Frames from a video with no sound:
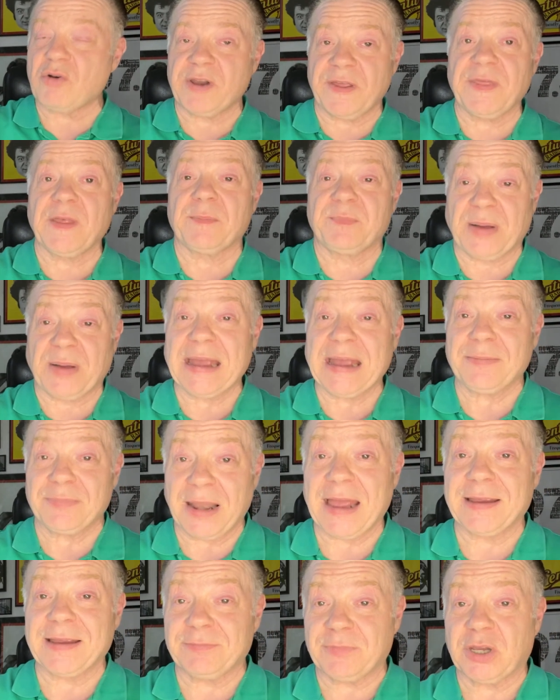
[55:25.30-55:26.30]
in the
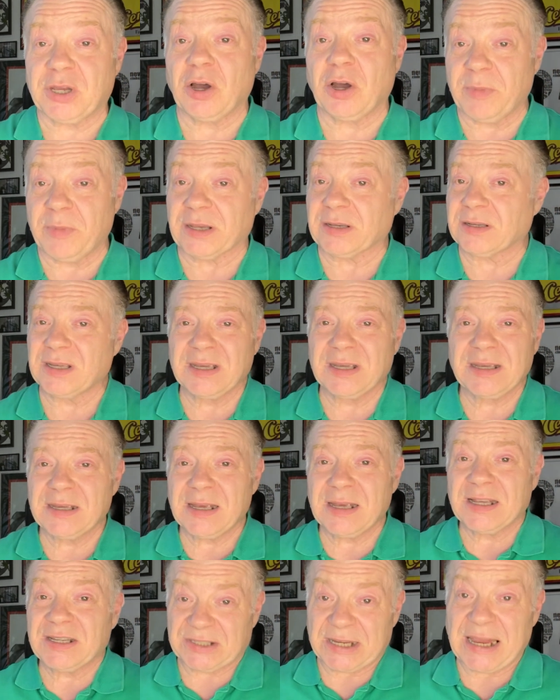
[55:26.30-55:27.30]
pipeline coming.
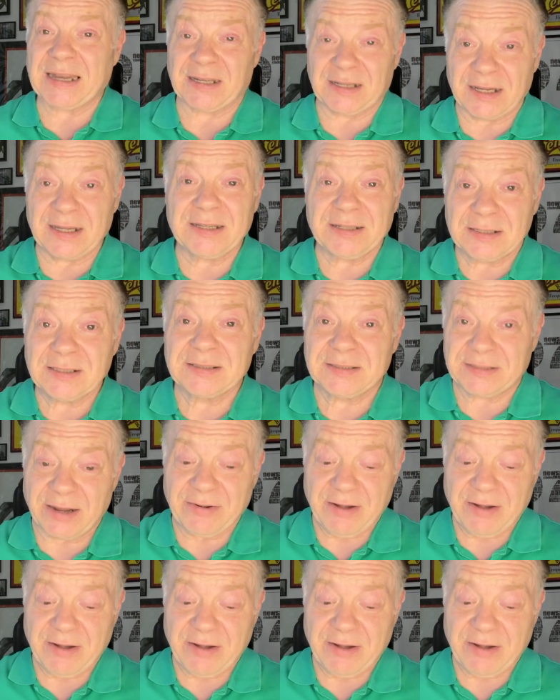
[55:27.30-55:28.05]
Sadly, there